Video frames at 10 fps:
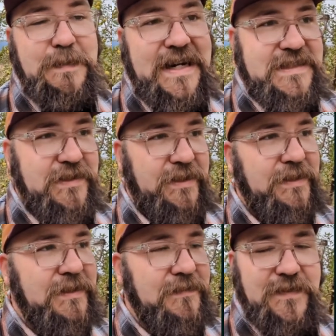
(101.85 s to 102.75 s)

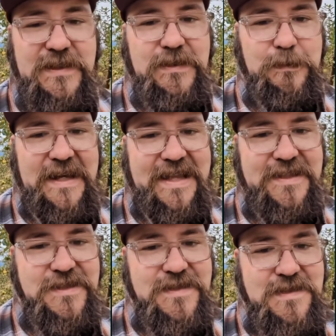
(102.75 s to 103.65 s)
bacterial and fungal
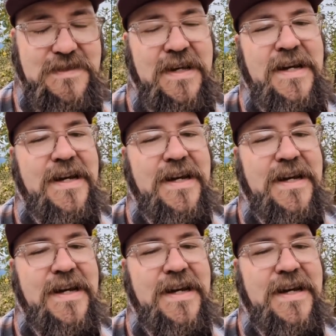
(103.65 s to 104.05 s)
pathogens,